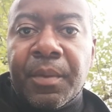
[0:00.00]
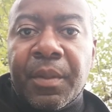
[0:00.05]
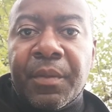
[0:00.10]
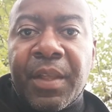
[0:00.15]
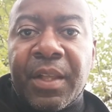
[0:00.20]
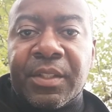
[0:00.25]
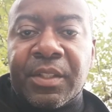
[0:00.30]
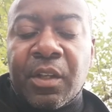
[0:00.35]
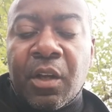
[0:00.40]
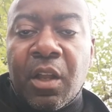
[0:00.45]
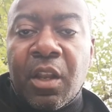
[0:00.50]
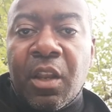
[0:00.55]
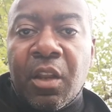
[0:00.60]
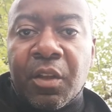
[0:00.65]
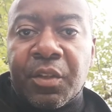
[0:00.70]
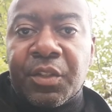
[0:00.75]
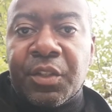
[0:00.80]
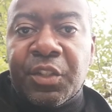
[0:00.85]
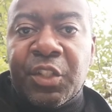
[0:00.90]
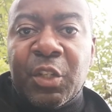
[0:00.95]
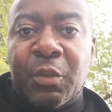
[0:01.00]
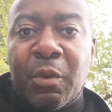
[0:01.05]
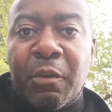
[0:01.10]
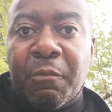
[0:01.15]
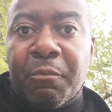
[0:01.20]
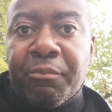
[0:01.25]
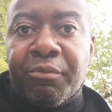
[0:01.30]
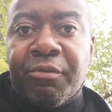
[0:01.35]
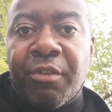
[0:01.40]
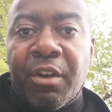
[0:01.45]
And that's got a lot to do
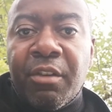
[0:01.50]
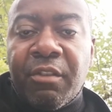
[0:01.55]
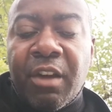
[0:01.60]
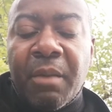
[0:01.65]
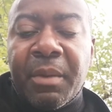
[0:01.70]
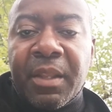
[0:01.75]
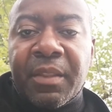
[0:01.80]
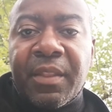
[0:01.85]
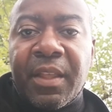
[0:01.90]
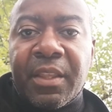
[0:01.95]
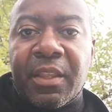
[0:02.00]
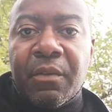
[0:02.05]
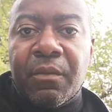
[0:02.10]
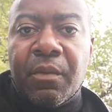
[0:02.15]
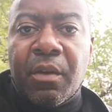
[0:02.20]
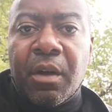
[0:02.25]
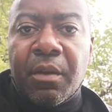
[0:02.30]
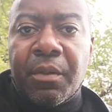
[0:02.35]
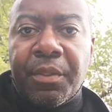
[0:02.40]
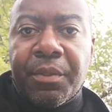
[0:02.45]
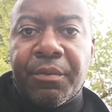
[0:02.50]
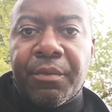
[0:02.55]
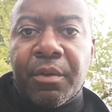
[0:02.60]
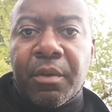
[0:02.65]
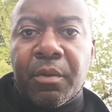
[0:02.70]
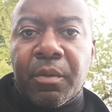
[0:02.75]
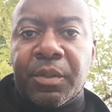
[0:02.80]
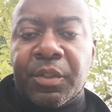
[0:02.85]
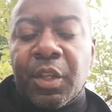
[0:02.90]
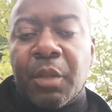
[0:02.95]
with programming that you've gone
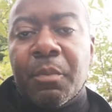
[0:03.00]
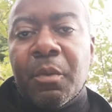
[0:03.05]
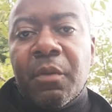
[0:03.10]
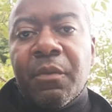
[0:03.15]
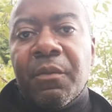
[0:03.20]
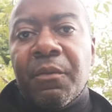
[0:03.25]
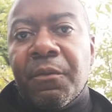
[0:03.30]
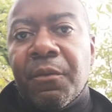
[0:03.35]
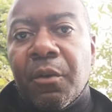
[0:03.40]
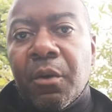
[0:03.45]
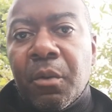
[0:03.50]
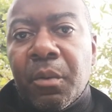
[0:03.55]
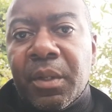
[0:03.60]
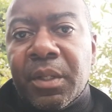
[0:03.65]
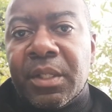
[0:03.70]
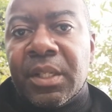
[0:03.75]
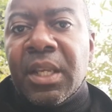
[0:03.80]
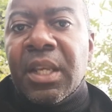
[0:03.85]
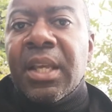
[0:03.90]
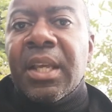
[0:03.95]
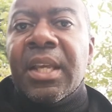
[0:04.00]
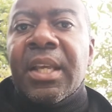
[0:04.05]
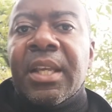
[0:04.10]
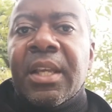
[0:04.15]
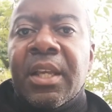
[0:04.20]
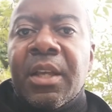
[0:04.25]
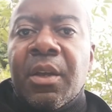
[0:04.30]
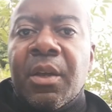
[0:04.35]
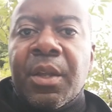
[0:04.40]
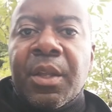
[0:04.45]
through. So moving forward,
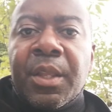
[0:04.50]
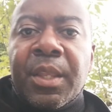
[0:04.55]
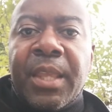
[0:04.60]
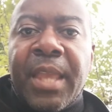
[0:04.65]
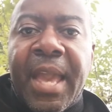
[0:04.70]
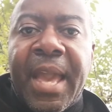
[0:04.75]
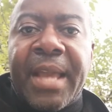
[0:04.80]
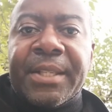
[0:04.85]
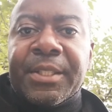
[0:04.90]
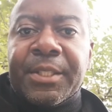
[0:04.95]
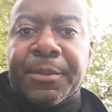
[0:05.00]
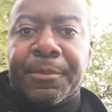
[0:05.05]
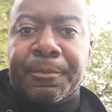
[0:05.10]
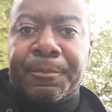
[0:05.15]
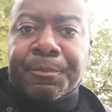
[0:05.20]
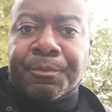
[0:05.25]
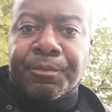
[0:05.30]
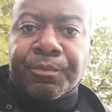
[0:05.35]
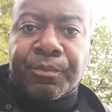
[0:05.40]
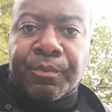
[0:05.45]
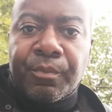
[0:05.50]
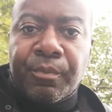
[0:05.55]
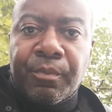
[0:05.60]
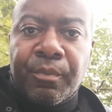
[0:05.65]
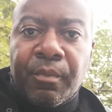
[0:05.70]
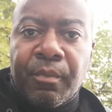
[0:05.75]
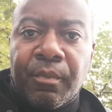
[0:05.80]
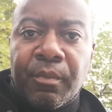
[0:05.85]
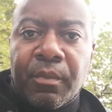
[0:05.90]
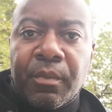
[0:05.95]
yes,
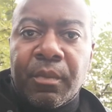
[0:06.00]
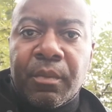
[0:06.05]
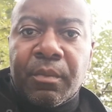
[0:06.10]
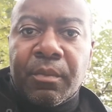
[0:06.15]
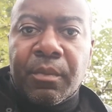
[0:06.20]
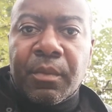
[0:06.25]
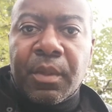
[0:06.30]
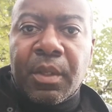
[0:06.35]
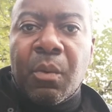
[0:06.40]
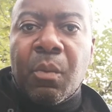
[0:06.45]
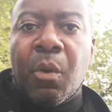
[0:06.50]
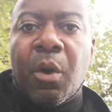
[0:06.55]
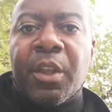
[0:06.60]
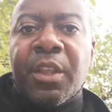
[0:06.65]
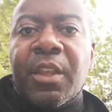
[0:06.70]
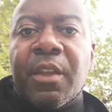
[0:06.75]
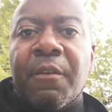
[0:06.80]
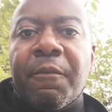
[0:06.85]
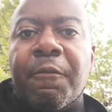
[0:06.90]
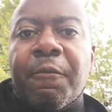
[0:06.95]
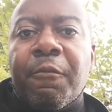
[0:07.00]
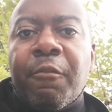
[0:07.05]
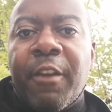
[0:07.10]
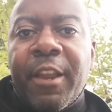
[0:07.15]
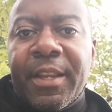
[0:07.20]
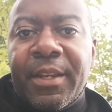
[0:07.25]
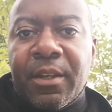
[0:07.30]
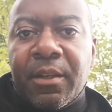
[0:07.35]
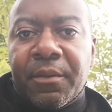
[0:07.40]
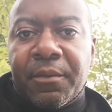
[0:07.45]
what are you
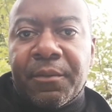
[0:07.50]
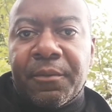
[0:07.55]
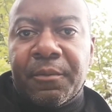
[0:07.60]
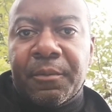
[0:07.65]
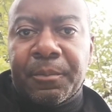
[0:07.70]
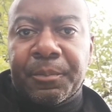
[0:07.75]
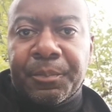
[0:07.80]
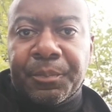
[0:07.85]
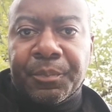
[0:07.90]
afraid of?